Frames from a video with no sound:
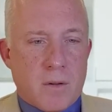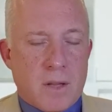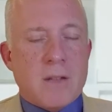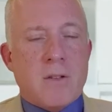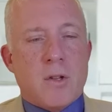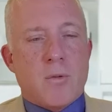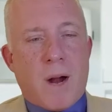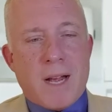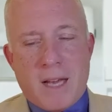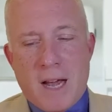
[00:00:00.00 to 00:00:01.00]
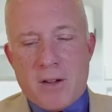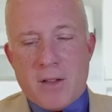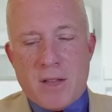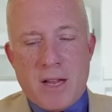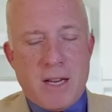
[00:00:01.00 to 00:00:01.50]
get to the right care
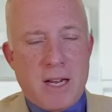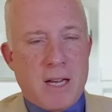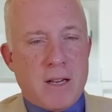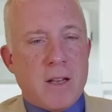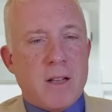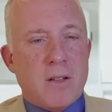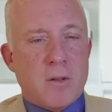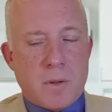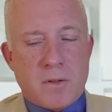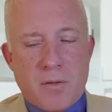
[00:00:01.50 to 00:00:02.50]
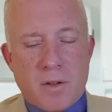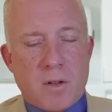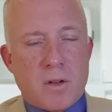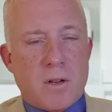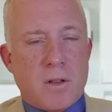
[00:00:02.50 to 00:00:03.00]
that they need specific
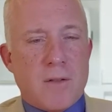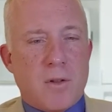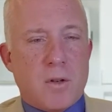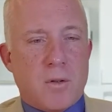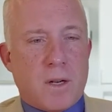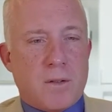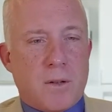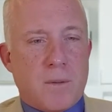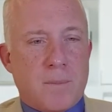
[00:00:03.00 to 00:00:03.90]
to their level of risk.